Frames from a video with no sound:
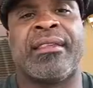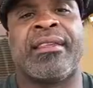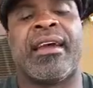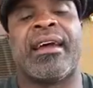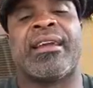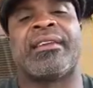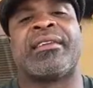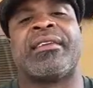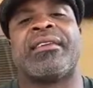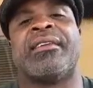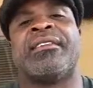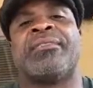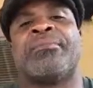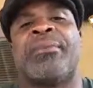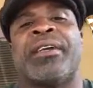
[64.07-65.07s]
the debt
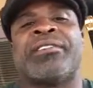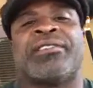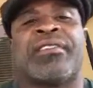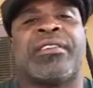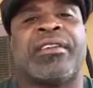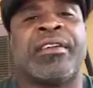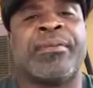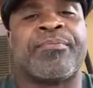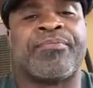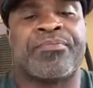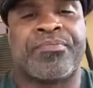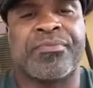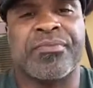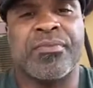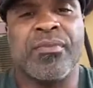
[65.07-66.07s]
is basically
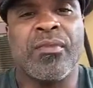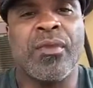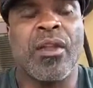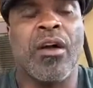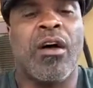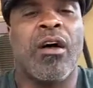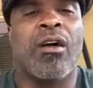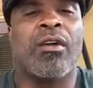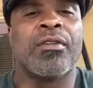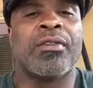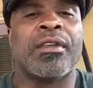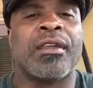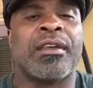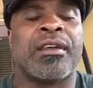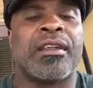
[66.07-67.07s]
all
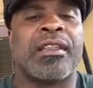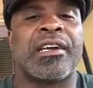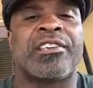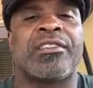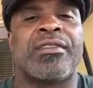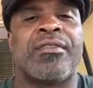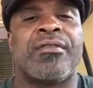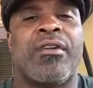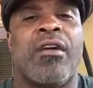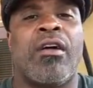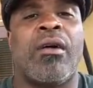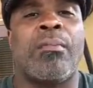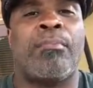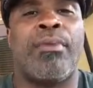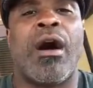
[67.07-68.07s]
the collection of
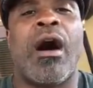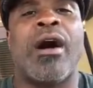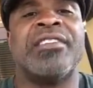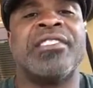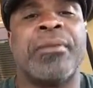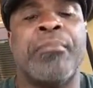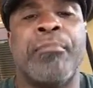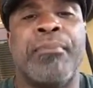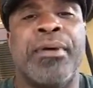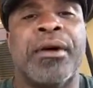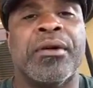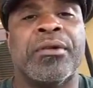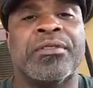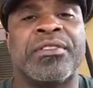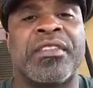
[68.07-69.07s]
all bonds and
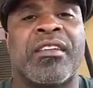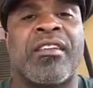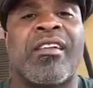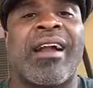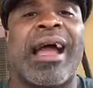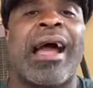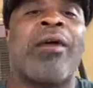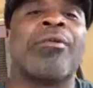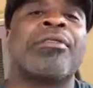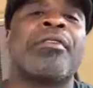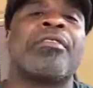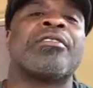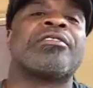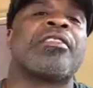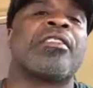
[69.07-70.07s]
bills that are out
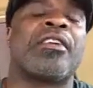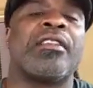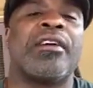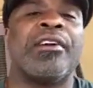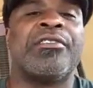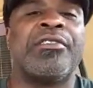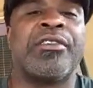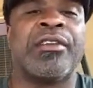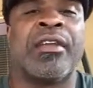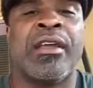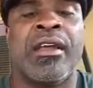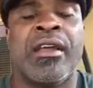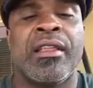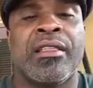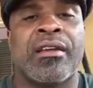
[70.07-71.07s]
there in circulation
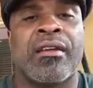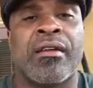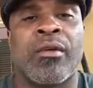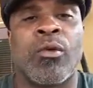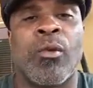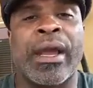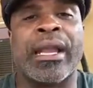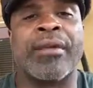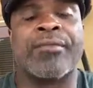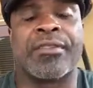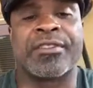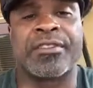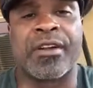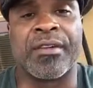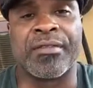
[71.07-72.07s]
that are waiting
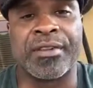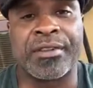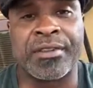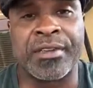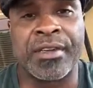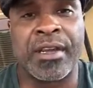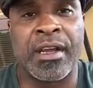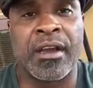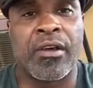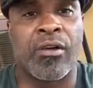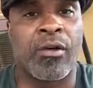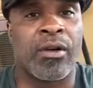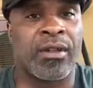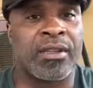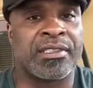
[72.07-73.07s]
for service,
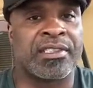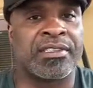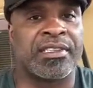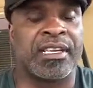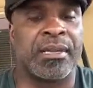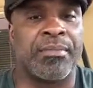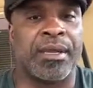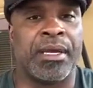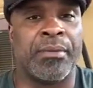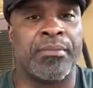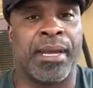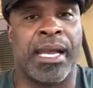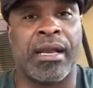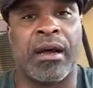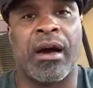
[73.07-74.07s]
or let's just say to be
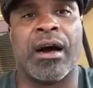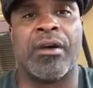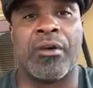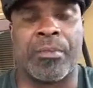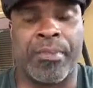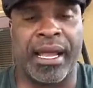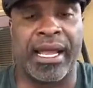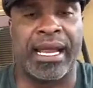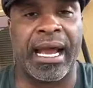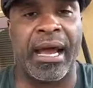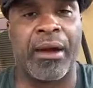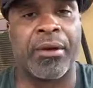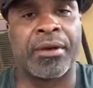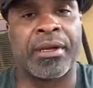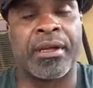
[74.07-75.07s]
paid on or paid
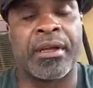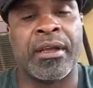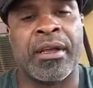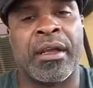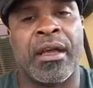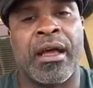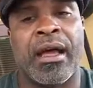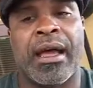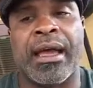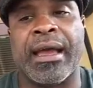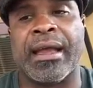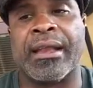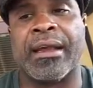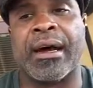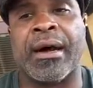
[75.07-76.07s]
out.
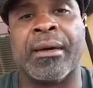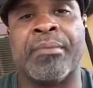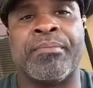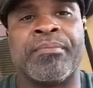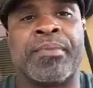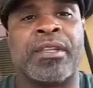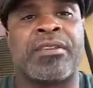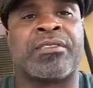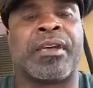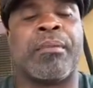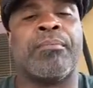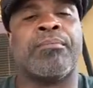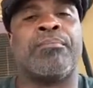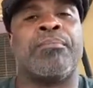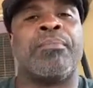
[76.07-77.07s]
And
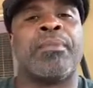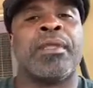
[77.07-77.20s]
some